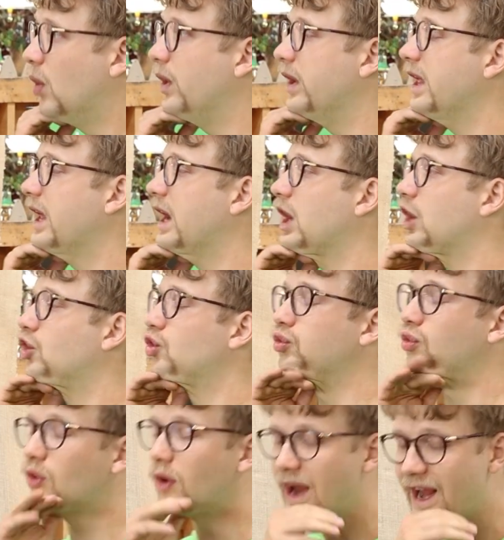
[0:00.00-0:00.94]
We did a
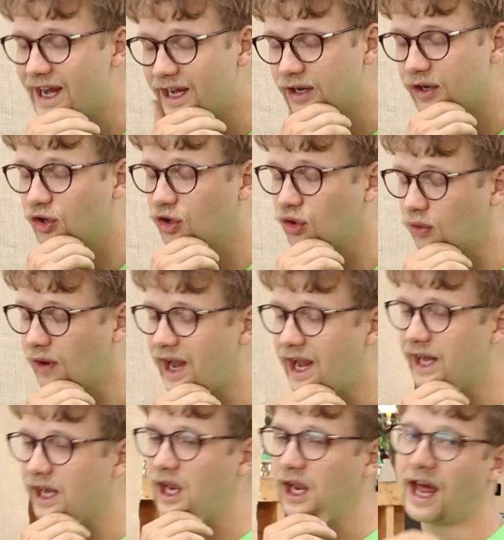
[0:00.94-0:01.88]
great
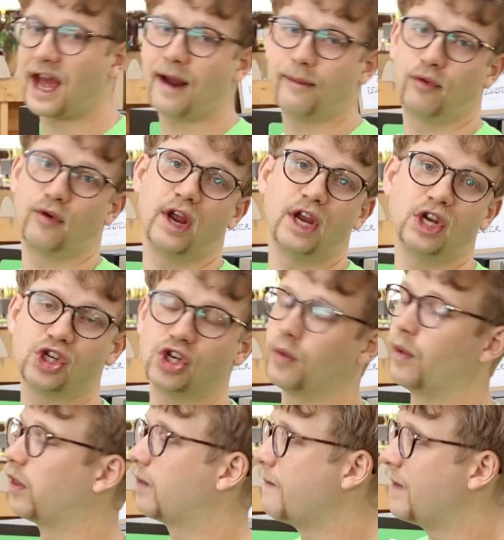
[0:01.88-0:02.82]

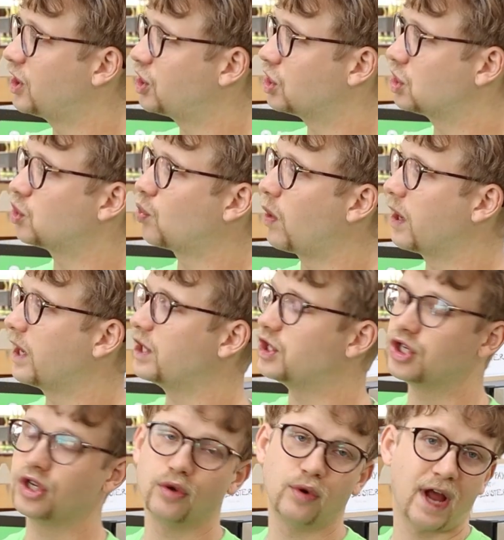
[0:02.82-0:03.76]
collaboration with
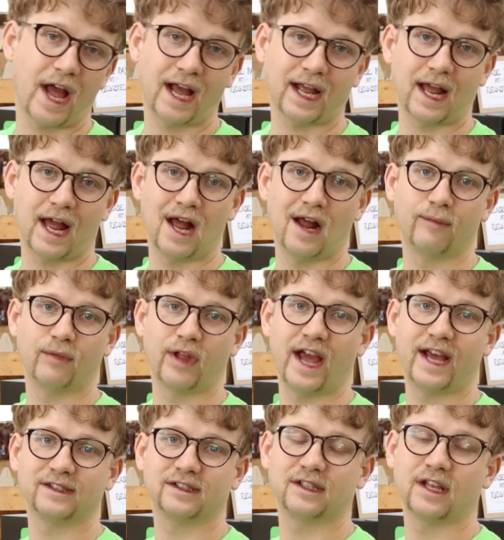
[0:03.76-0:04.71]
mission22.com
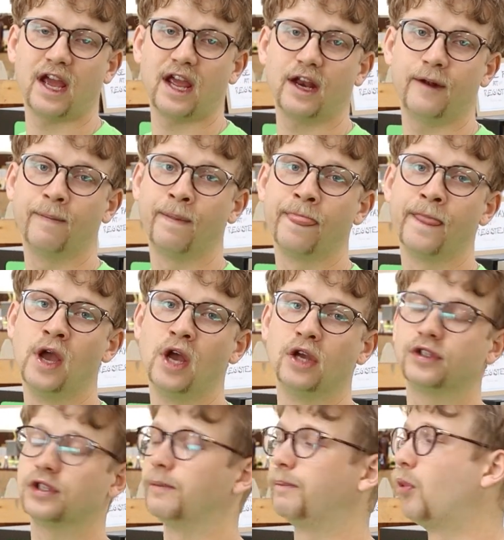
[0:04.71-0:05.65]
last night.
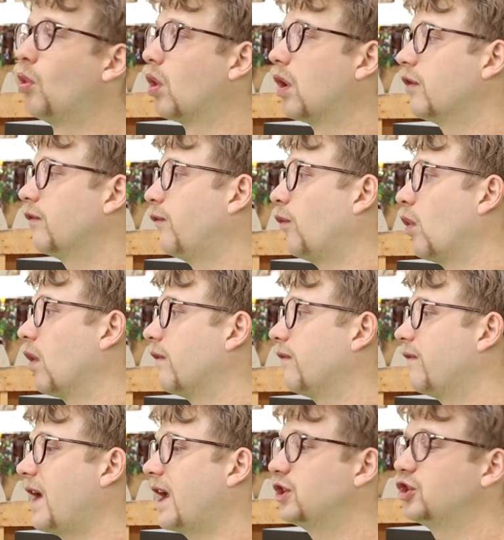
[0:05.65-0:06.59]
Support for
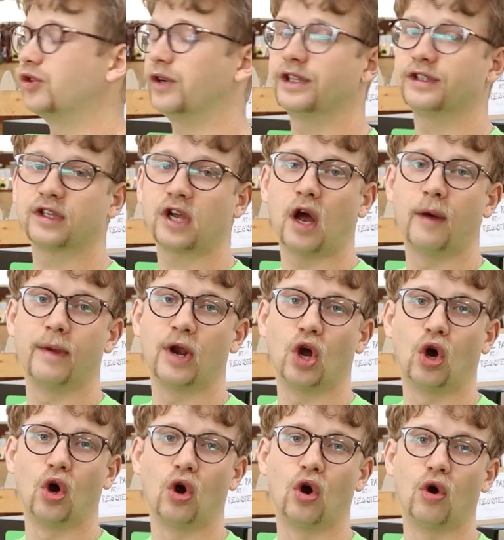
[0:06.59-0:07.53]
veterans coming
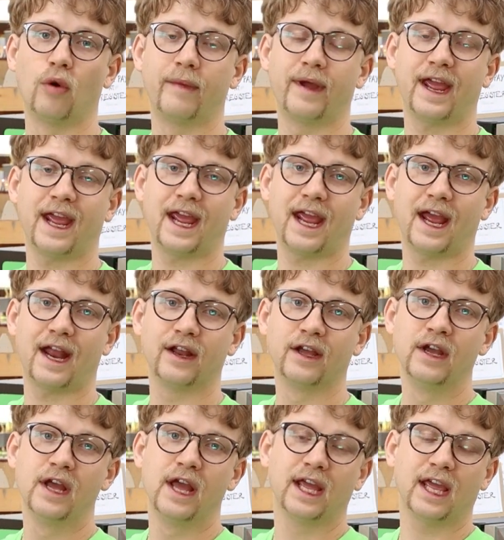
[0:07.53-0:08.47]
home and
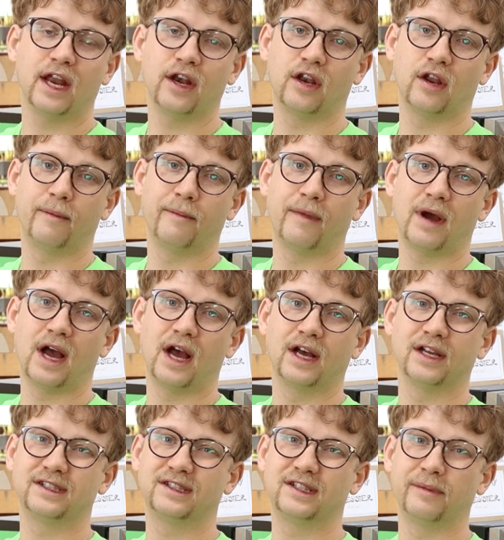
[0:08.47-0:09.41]
getting them
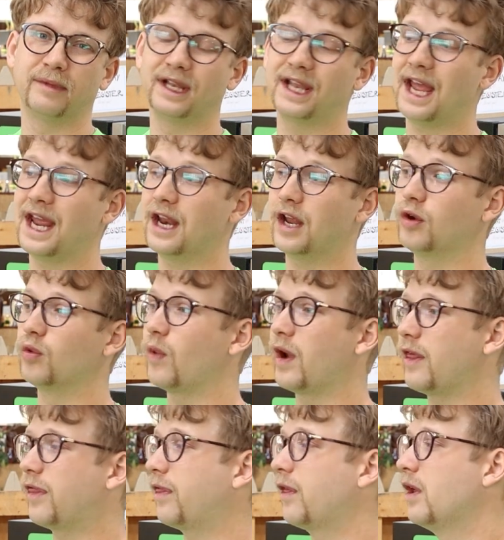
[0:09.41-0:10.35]
assimilated
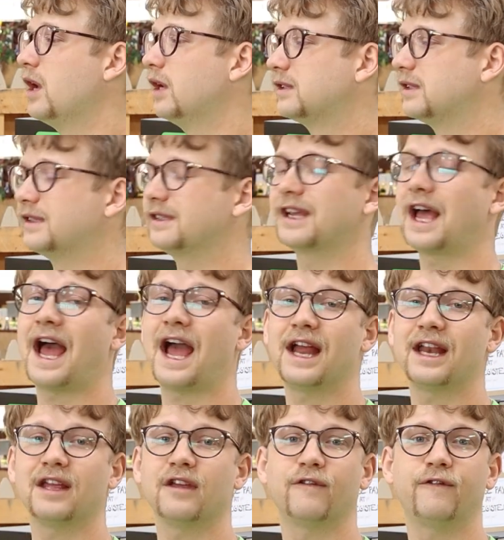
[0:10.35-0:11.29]
with
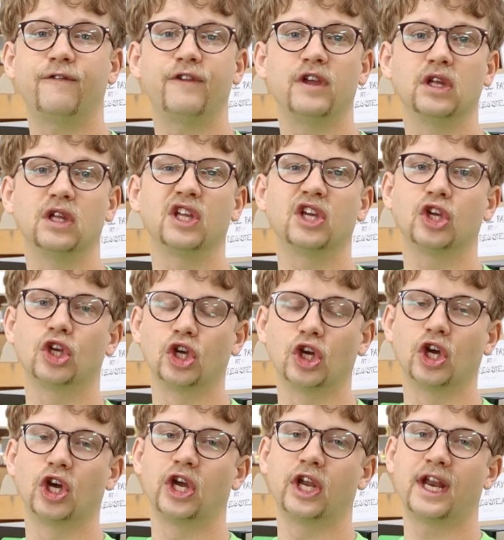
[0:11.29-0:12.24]
society and feeling
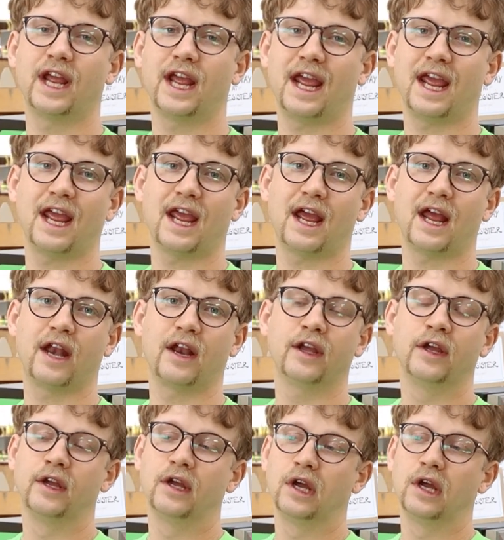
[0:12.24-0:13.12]
good, and